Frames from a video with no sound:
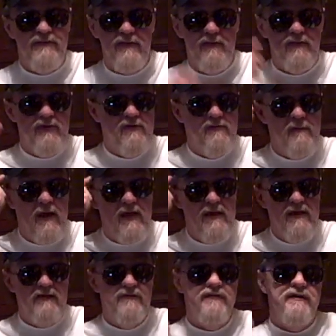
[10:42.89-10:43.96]
Something in my
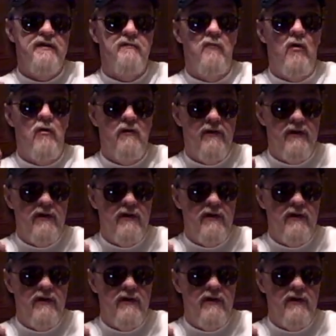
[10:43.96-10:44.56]
head said, Mark,